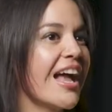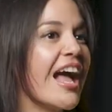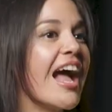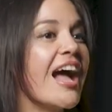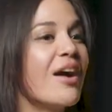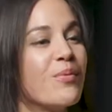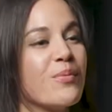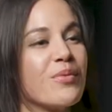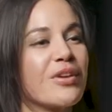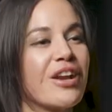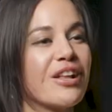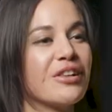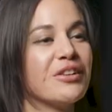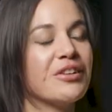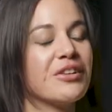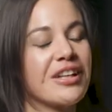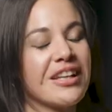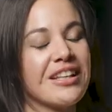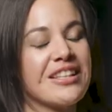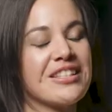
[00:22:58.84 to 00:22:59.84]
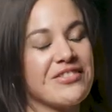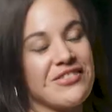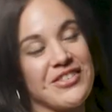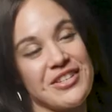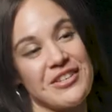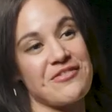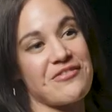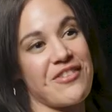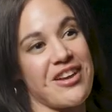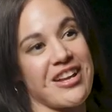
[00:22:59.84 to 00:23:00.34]
And when I look at
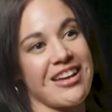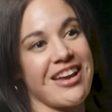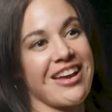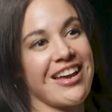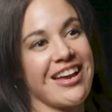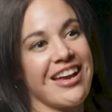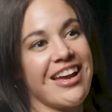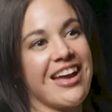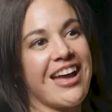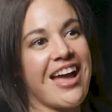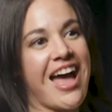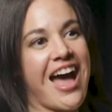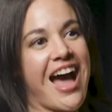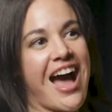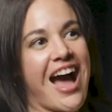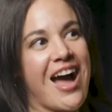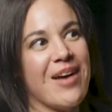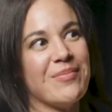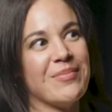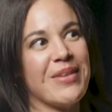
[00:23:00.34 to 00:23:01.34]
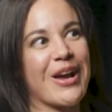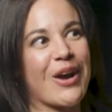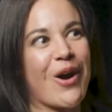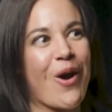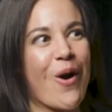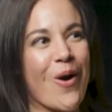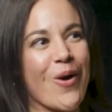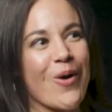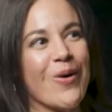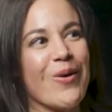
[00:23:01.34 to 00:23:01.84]
Divina Franca, I'm like,
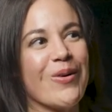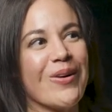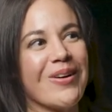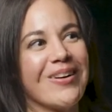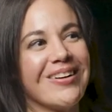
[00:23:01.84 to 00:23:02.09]
oh,